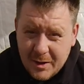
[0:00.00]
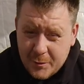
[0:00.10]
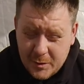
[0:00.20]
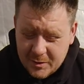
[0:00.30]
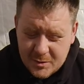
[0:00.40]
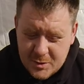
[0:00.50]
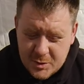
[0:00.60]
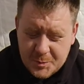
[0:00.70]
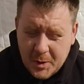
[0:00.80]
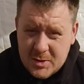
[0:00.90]
Everything's
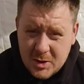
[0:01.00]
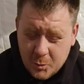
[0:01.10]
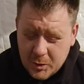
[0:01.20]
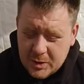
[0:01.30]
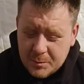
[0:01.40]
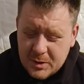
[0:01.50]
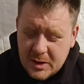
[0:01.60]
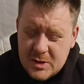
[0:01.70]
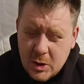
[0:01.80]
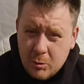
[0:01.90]
spot on with them.
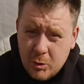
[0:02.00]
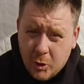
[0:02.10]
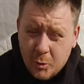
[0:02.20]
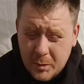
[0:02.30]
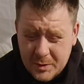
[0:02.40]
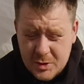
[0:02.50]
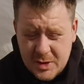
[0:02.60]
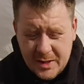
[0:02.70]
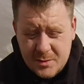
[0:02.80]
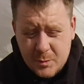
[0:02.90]
They don't come with the
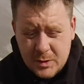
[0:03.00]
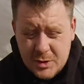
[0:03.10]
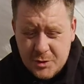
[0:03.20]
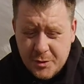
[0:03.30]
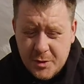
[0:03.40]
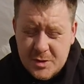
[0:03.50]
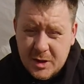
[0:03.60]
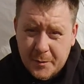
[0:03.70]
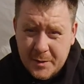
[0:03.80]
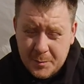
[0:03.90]
set with the screws
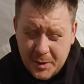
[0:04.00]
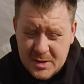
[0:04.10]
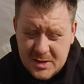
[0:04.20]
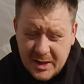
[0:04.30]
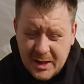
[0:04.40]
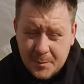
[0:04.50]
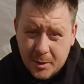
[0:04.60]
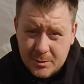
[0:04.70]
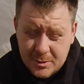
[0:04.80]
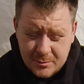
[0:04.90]
that go in the base of the
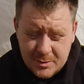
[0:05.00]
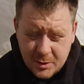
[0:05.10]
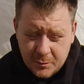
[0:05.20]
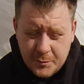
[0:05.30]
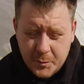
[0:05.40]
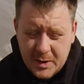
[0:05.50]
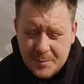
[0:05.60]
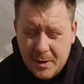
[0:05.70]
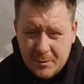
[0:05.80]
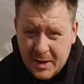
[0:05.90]
gearbox, so for when you
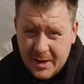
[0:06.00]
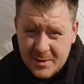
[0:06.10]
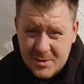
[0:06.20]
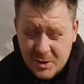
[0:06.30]
mount it in.